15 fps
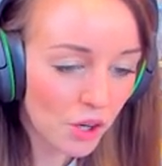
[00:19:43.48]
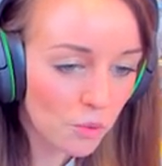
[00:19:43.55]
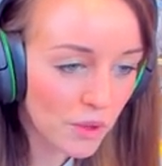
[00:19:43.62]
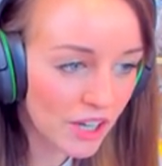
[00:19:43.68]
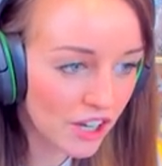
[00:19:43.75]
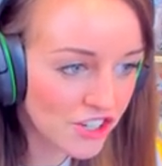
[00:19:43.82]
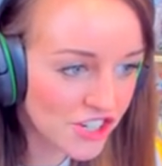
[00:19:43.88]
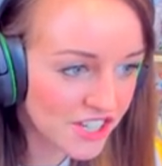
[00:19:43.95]
We
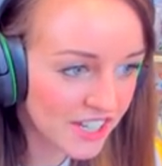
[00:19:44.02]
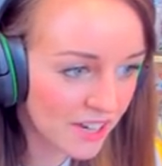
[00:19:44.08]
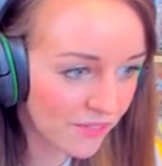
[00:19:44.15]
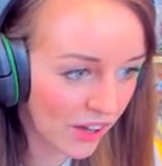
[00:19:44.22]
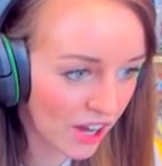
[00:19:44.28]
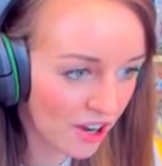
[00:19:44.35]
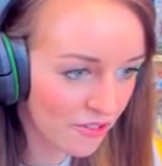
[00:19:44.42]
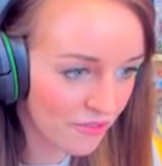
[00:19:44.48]
could just give
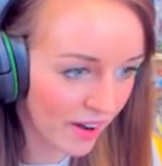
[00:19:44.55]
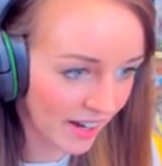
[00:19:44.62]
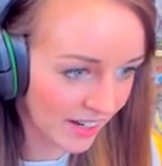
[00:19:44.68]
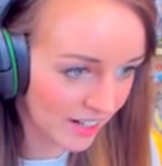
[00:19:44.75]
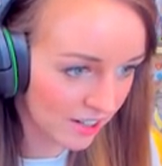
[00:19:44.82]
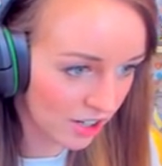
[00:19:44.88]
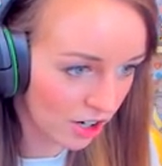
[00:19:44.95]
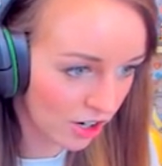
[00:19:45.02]
her a
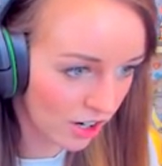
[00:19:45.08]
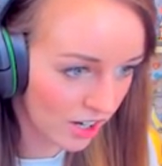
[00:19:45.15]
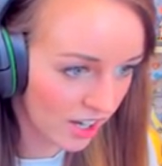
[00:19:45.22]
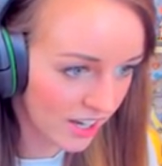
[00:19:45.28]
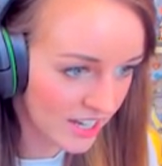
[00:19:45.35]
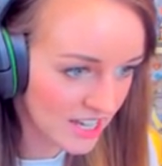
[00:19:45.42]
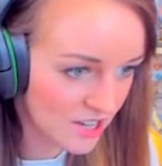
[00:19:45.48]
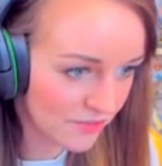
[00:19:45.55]
regular
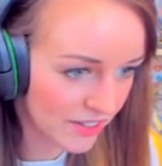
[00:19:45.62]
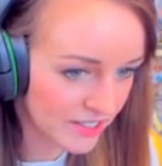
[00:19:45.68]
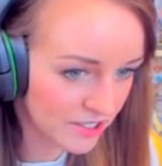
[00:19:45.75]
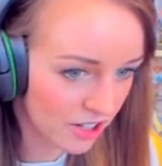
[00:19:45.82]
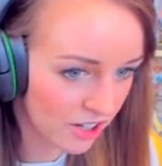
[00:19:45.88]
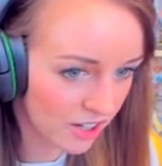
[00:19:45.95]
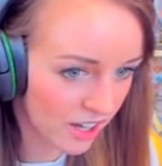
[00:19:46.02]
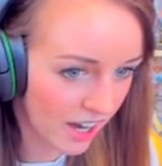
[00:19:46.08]
collar. Eevee's
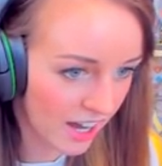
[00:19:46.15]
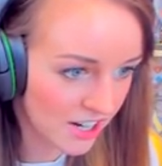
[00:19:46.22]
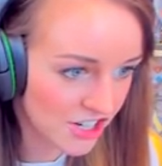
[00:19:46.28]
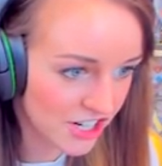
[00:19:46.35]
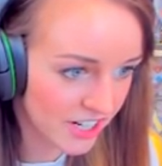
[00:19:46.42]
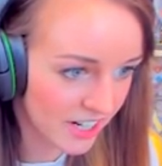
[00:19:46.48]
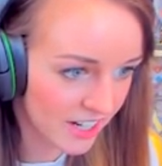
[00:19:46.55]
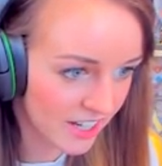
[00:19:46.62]
collar
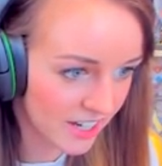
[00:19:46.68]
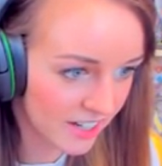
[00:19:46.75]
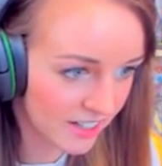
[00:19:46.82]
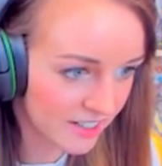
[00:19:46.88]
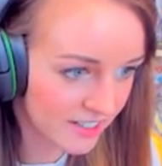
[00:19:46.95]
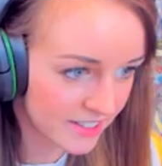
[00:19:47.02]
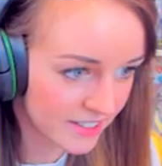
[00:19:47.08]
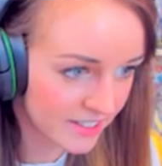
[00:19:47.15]
actually
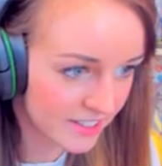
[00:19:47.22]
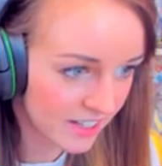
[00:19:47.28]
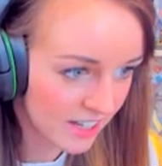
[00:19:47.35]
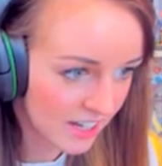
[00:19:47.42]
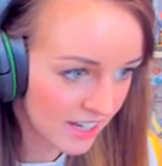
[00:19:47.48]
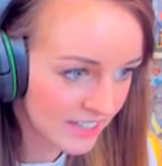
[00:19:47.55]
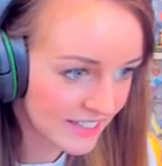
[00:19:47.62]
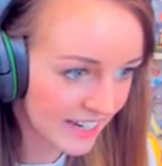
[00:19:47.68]
looks,
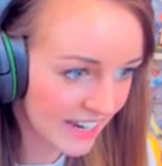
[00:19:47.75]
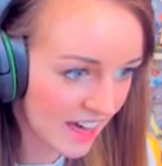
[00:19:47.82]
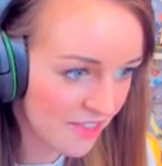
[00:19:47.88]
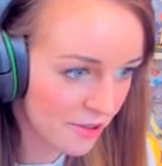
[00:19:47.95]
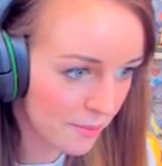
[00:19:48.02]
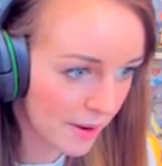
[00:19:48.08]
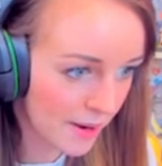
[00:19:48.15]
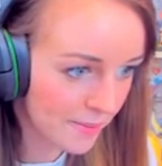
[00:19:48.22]
it's a
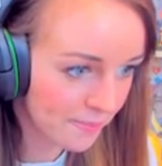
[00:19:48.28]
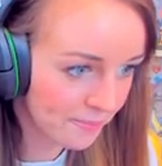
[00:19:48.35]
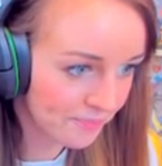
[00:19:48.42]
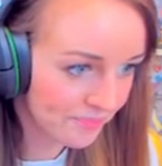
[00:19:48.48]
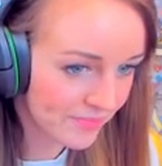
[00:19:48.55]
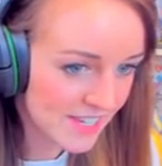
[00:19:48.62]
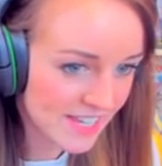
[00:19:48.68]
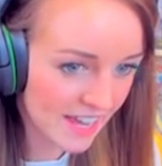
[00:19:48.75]
leather one.
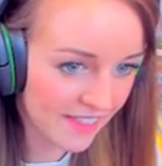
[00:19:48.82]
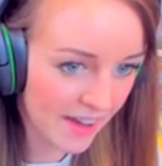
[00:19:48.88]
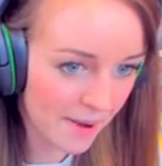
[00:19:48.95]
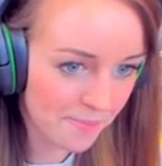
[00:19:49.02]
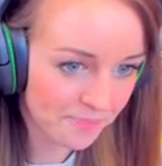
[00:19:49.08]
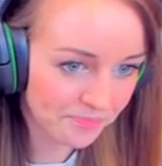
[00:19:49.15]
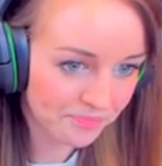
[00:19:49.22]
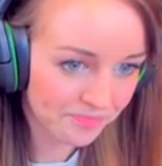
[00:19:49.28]
It's like that.
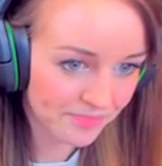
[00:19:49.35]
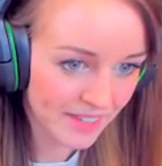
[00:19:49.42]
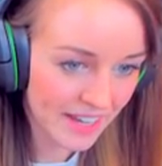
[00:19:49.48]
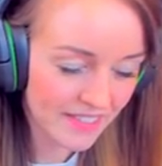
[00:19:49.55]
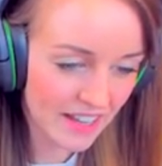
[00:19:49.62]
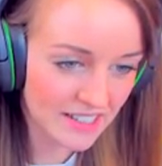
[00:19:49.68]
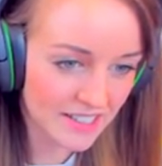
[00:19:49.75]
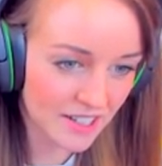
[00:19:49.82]

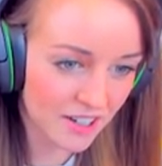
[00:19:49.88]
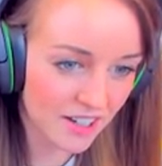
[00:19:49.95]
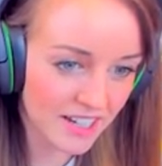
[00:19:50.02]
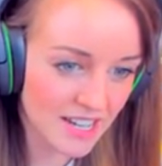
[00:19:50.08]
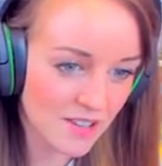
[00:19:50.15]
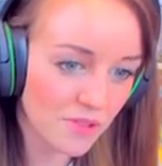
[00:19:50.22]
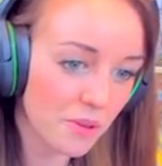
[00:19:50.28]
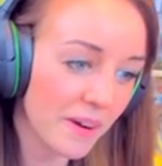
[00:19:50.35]
That's the collar
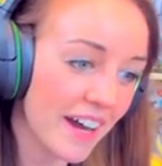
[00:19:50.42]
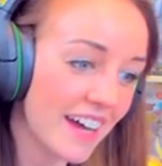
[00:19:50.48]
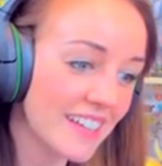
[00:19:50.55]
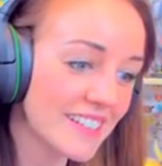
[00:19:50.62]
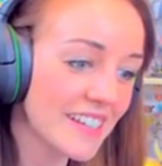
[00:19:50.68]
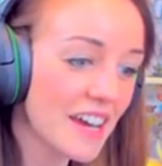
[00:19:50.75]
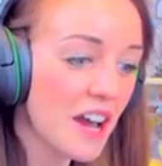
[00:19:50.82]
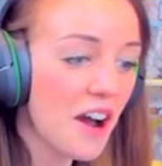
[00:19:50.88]
Eevee wears.